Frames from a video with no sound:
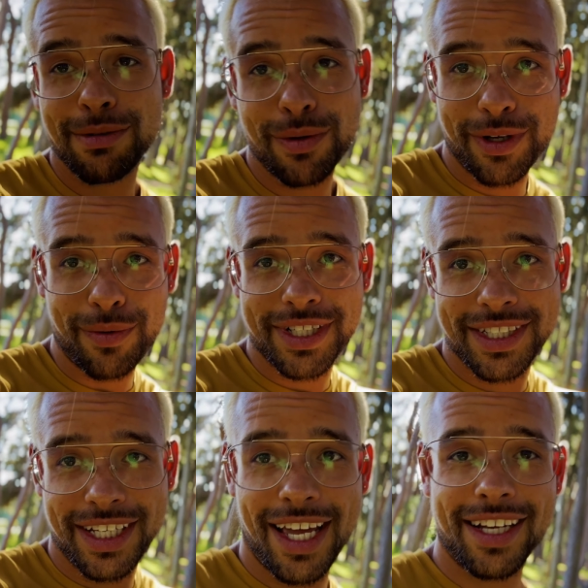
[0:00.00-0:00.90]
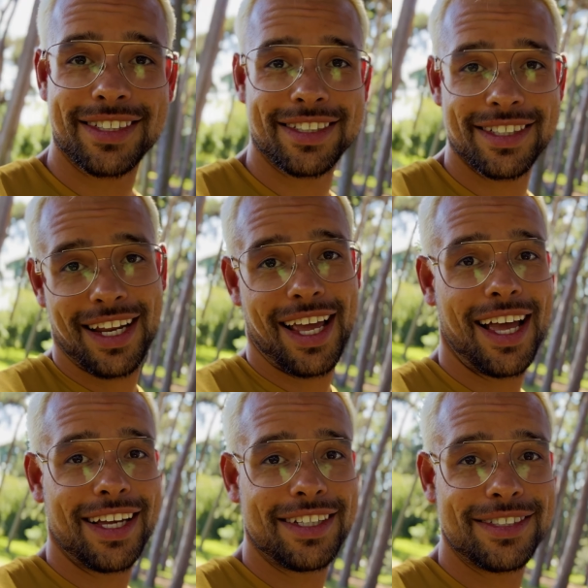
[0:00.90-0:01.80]
me what you want to see next,
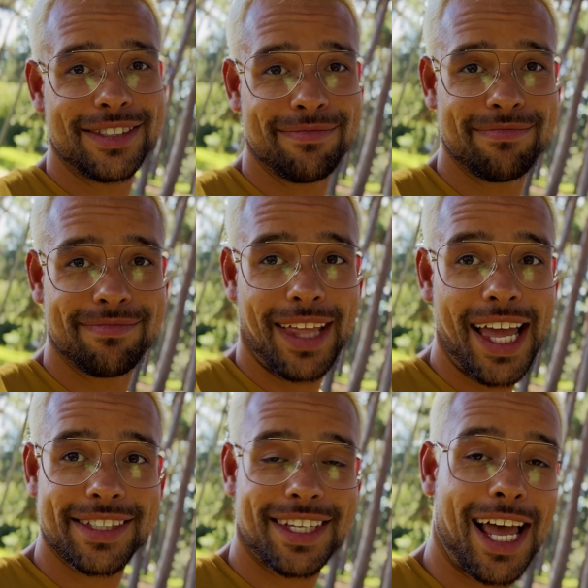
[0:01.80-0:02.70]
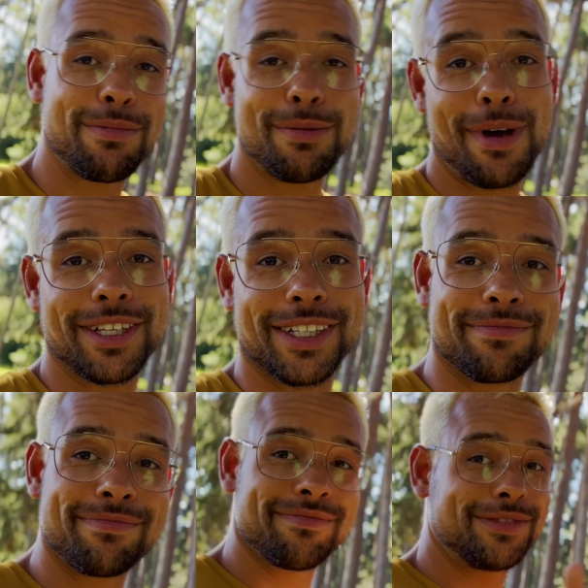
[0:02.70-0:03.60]
and thanks. Happy melting.
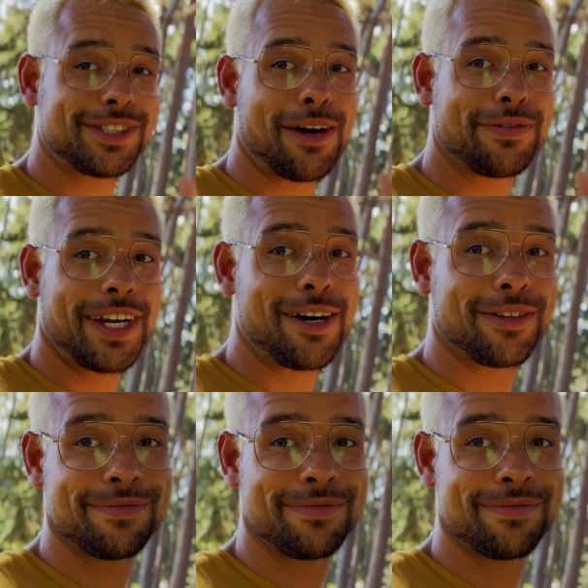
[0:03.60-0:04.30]
Ciao for now.